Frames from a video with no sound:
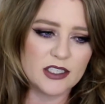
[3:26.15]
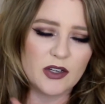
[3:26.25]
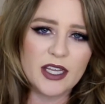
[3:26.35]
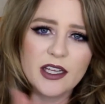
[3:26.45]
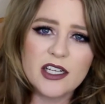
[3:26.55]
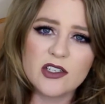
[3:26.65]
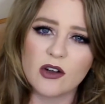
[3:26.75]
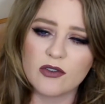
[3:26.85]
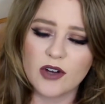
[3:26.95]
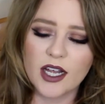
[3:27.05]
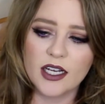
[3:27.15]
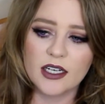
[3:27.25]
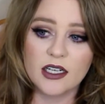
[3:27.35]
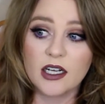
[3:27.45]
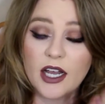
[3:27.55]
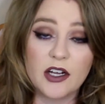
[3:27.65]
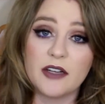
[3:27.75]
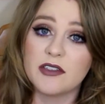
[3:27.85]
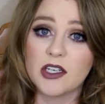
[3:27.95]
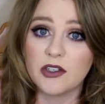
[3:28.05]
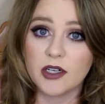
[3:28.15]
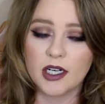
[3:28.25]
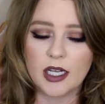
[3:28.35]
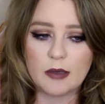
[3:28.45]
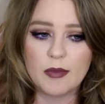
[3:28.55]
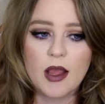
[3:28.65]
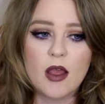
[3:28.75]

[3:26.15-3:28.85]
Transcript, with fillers: So Anthony's girlfriend, I couldn't even tell you her name,